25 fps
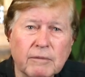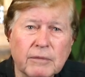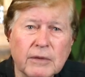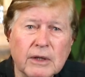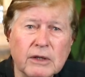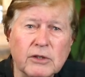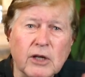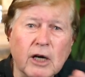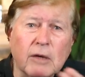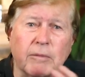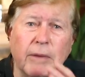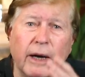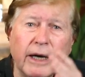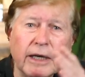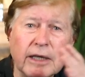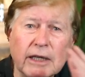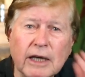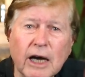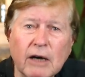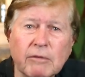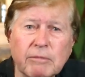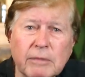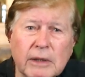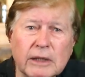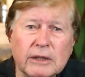So by
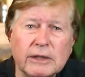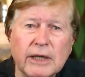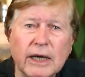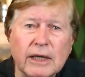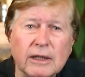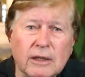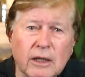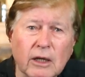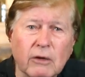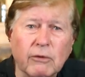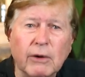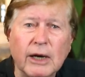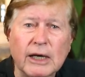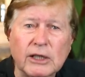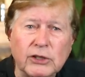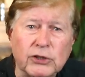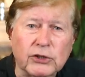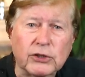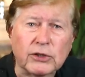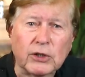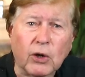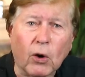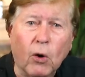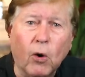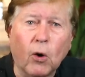government
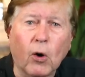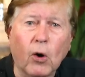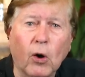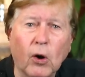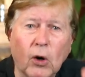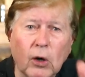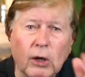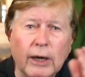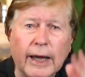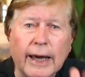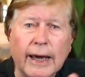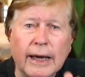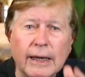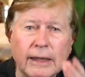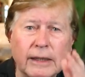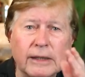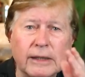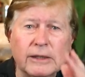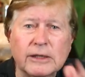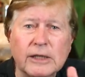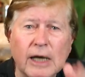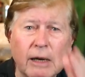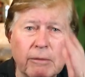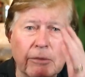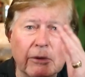declaration, all land
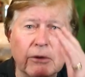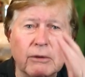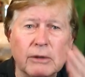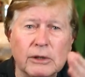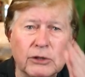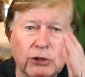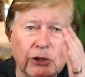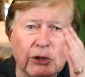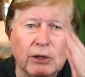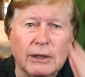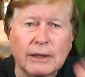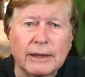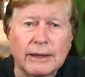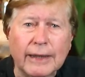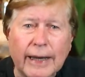is Aboriginal